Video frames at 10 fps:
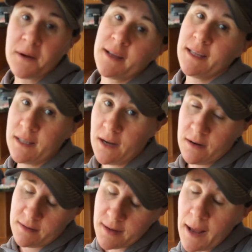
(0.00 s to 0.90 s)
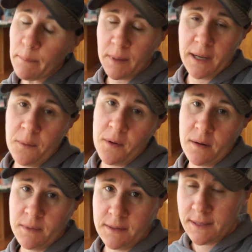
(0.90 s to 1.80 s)
working in the garden, not planting
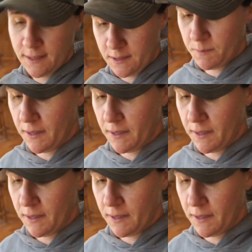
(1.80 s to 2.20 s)
watermelon seeds, but